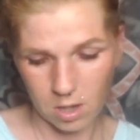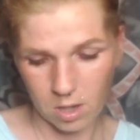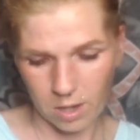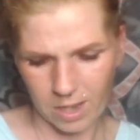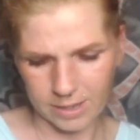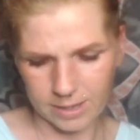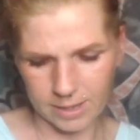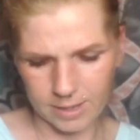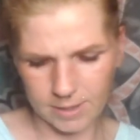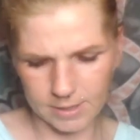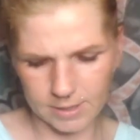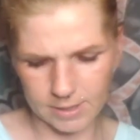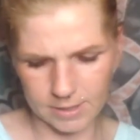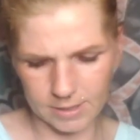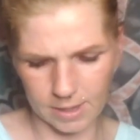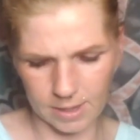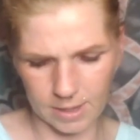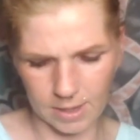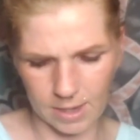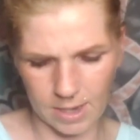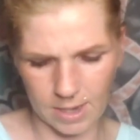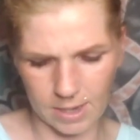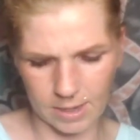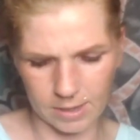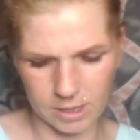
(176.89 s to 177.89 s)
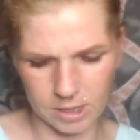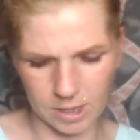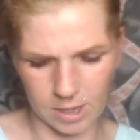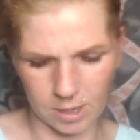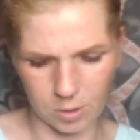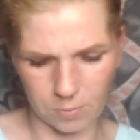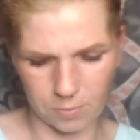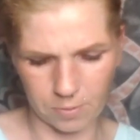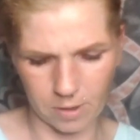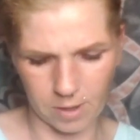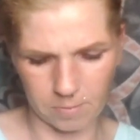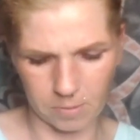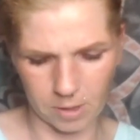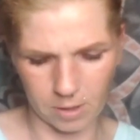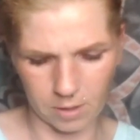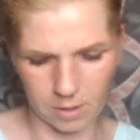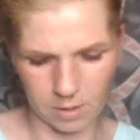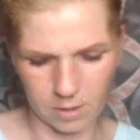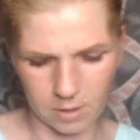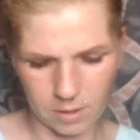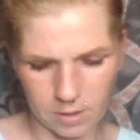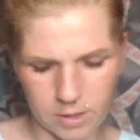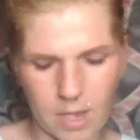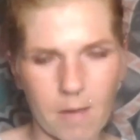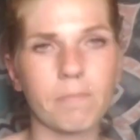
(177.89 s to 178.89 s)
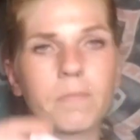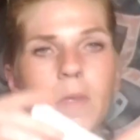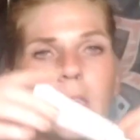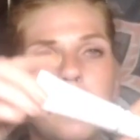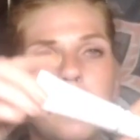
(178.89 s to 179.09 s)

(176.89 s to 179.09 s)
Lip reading: I think this is an eyeshadow primer. Yep,